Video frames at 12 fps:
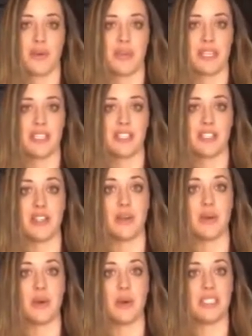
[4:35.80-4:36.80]
going to
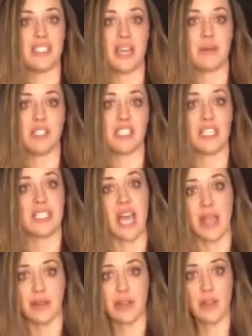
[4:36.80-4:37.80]
do a sandwich that's
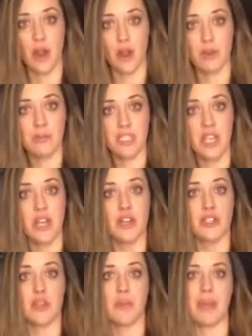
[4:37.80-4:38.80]
higher in carbs.
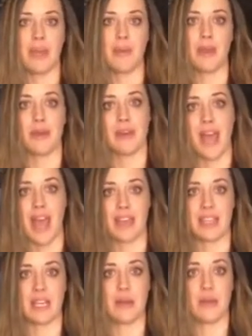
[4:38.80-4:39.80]
So maybe you're an
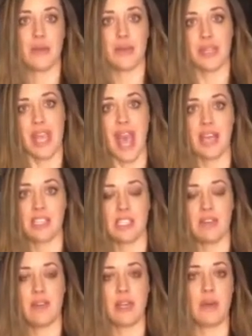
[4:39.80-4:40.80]
athlete or you're really
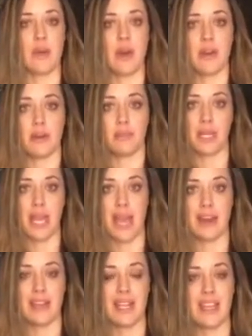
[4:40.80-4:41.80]
active and you got on a
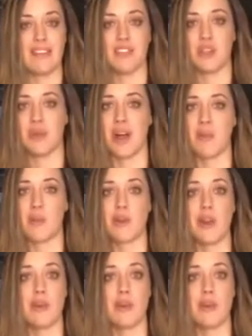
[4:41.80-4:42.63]
plan that gives you a lot more